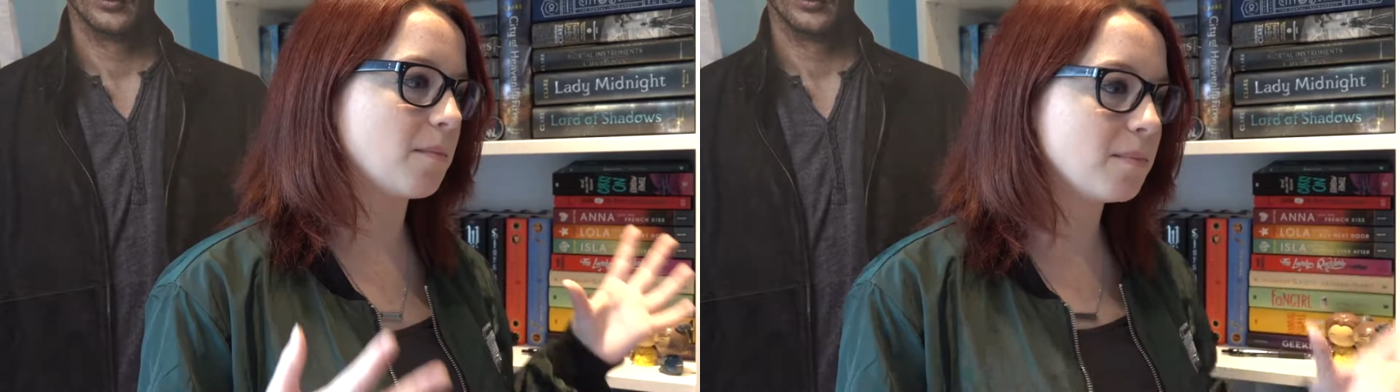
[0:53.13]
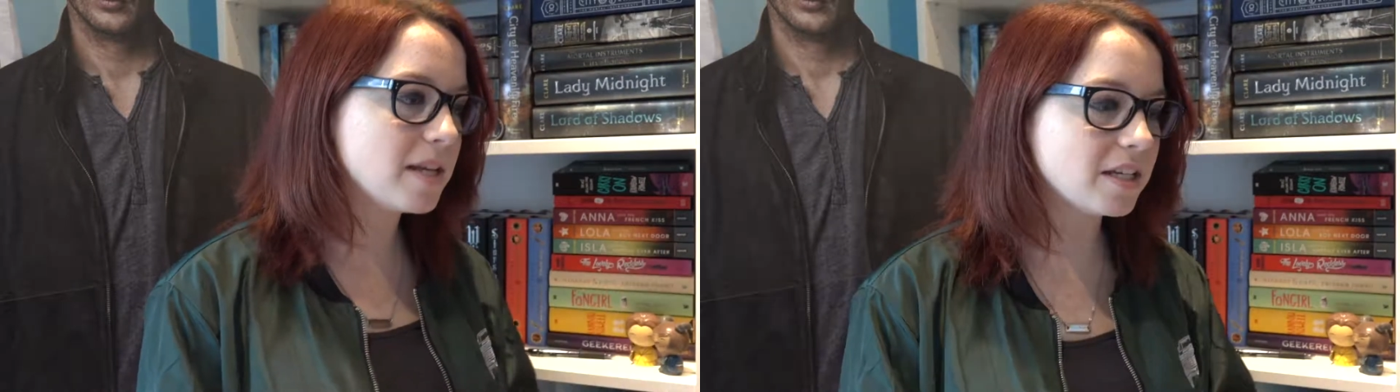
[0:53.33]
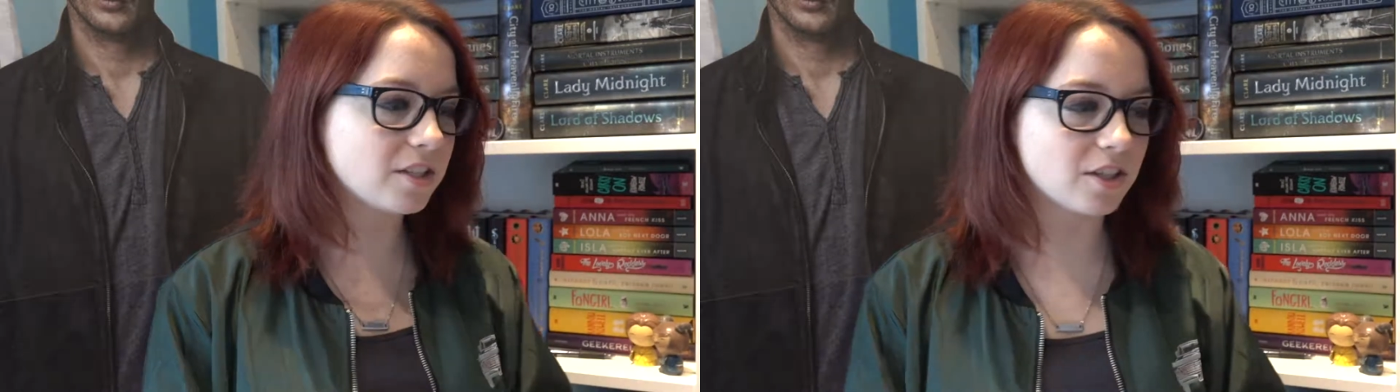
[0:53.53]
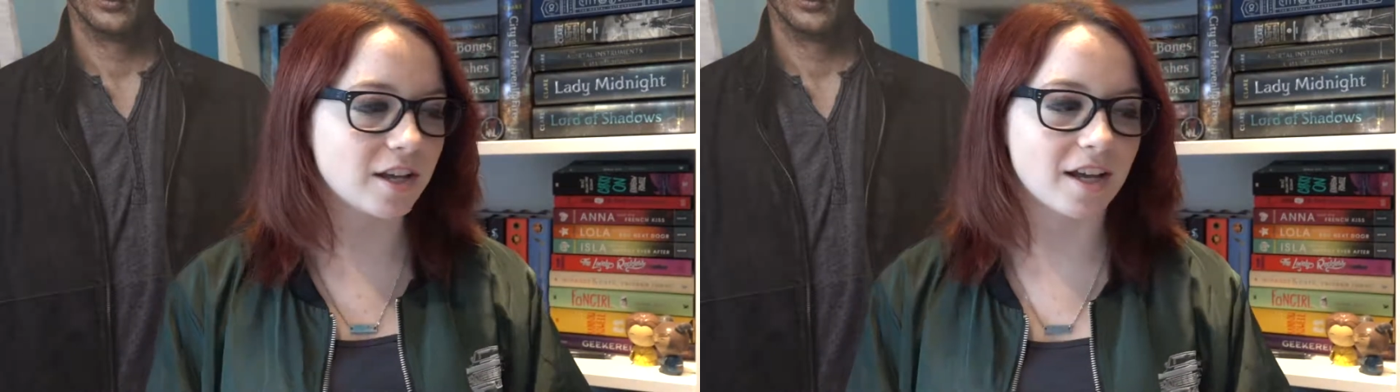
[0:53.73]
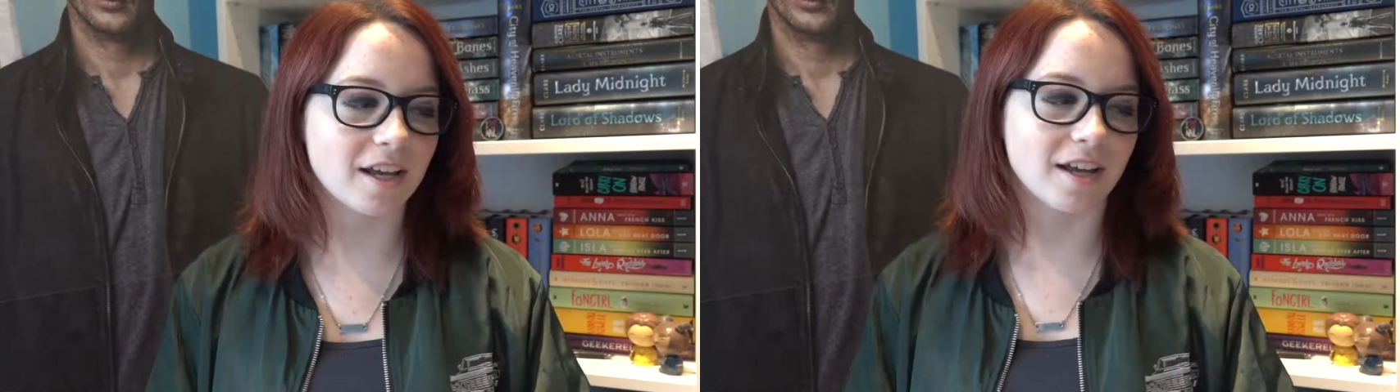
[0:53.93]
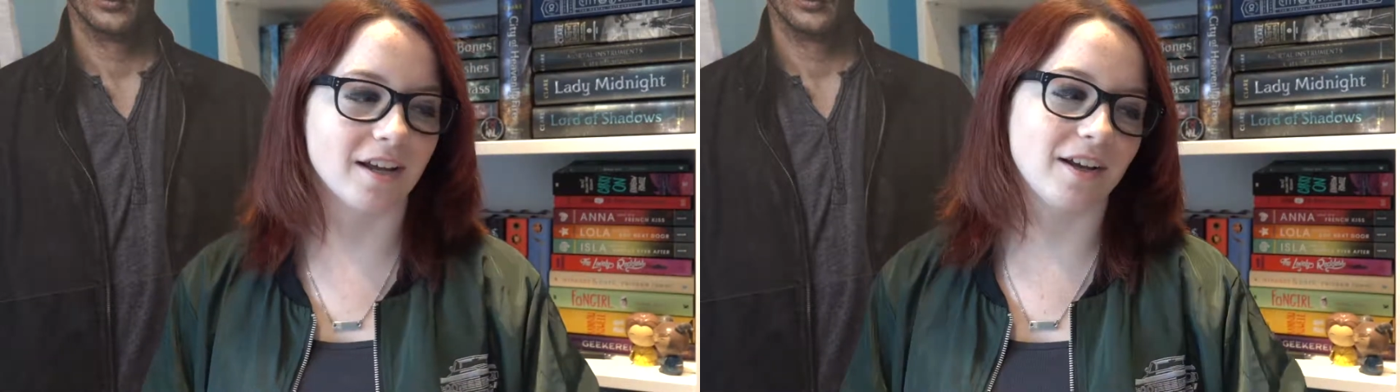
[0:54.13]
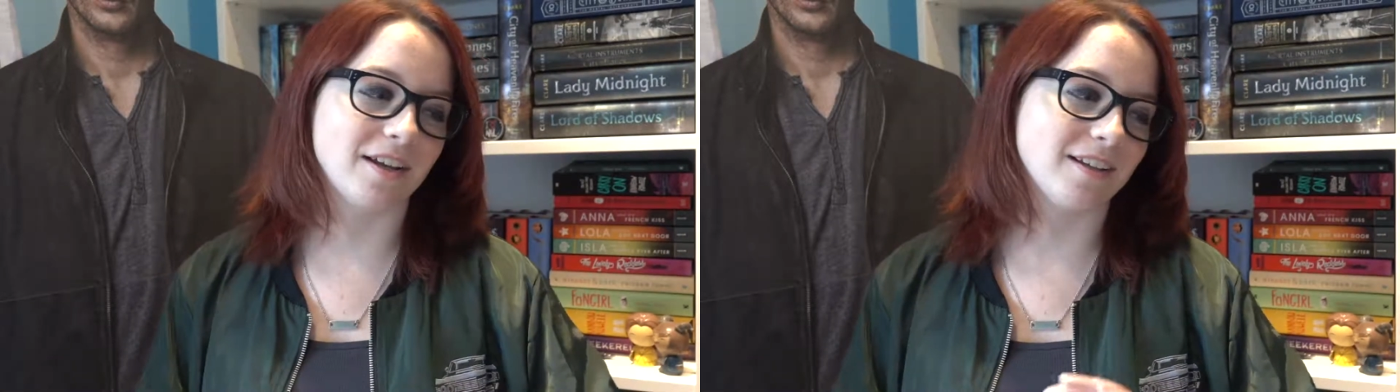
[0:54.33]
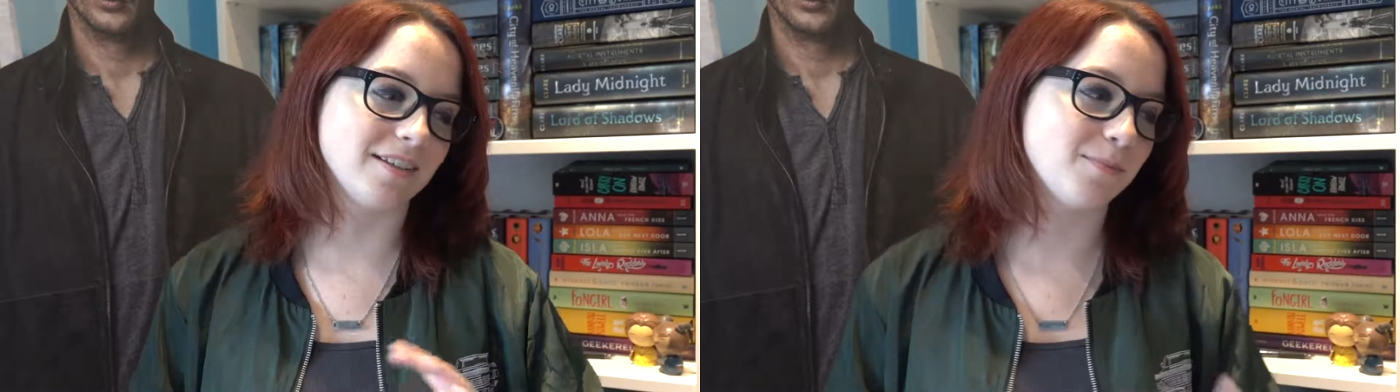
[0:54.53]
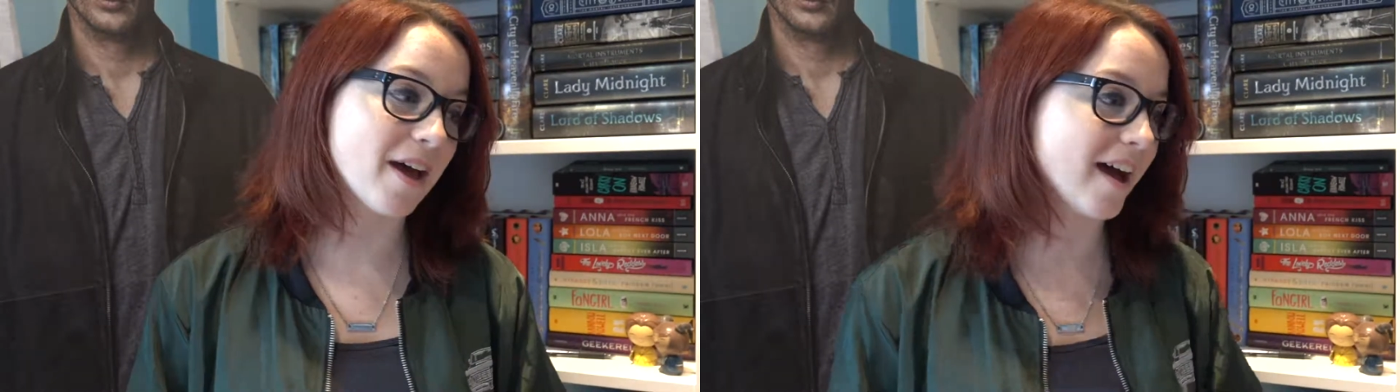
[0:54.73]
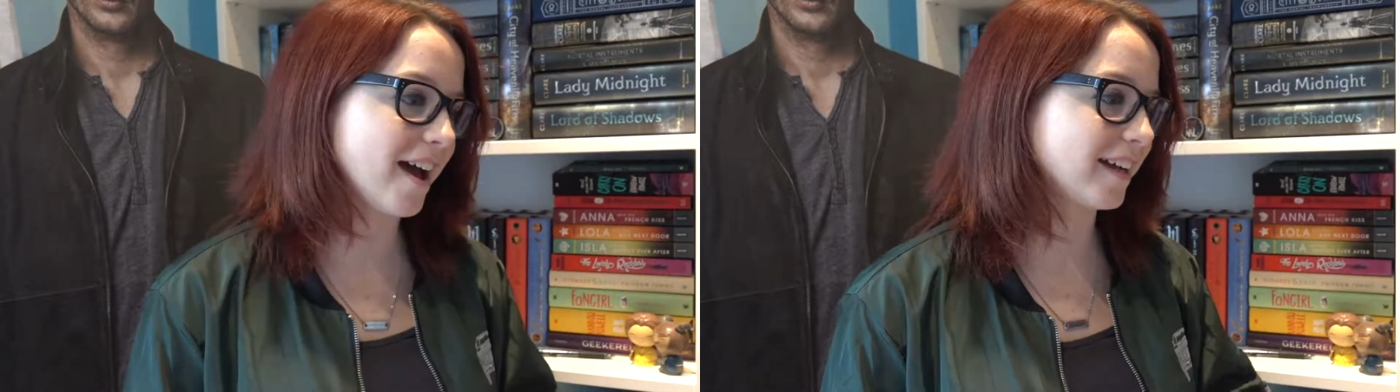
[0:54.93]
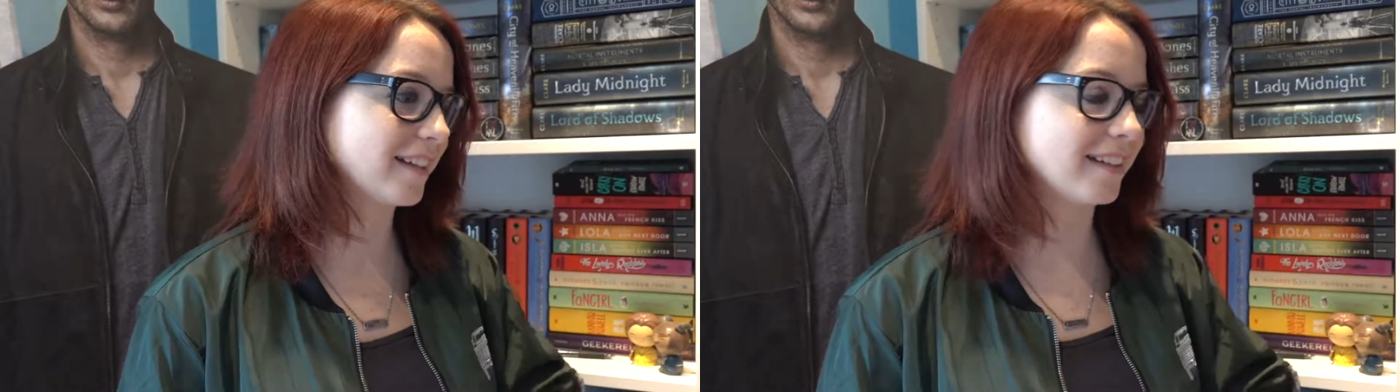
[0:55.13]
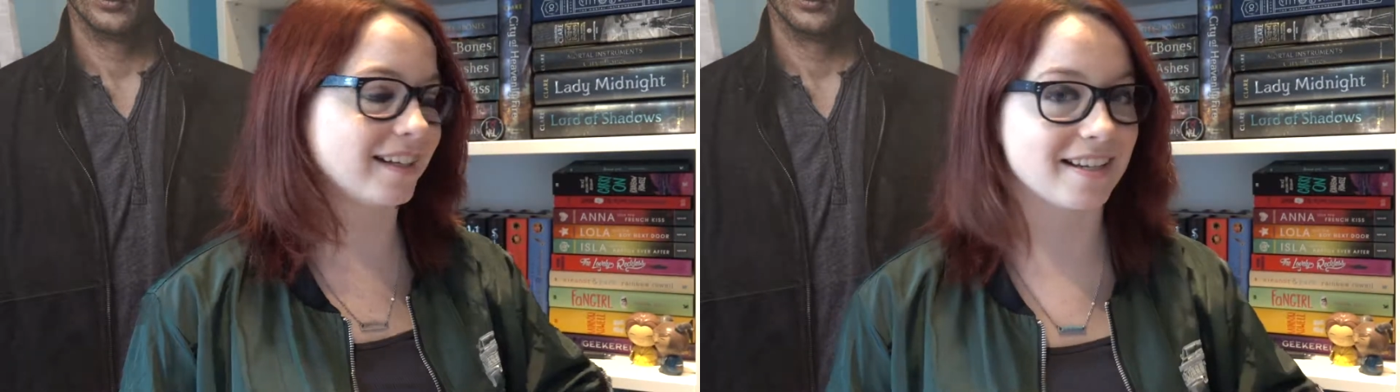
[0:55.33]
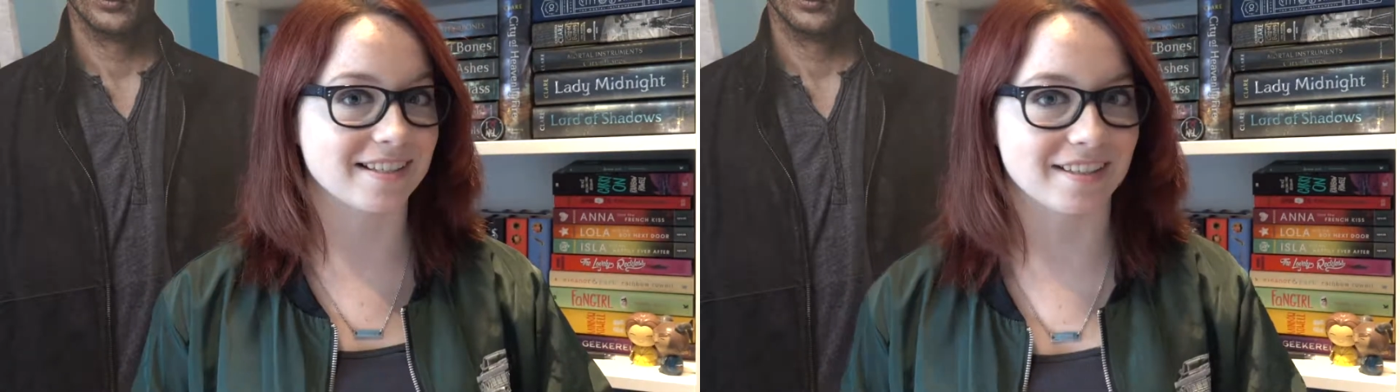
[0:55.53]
Misha is back and he's